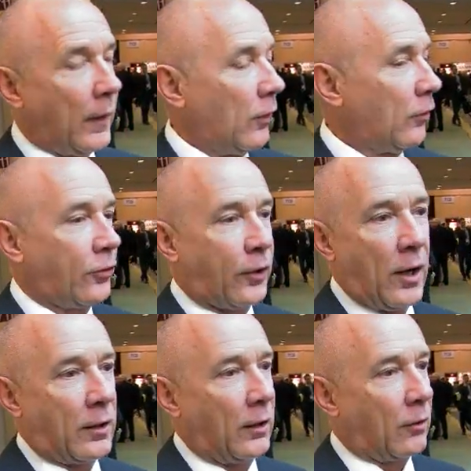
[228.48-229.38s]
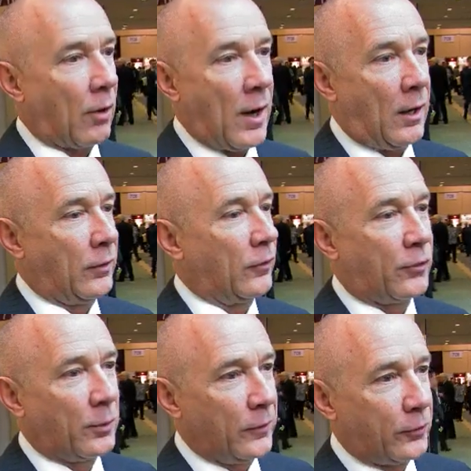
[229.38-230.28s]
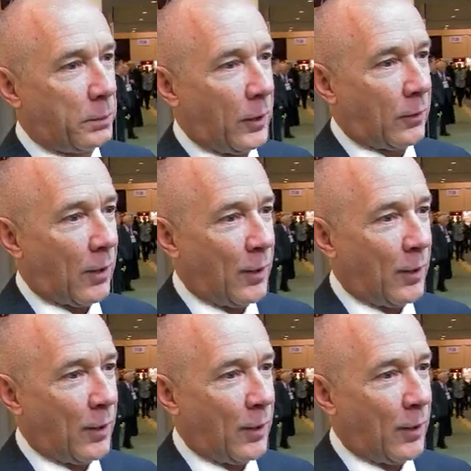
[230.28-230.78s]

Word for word: They are staking ground as we speak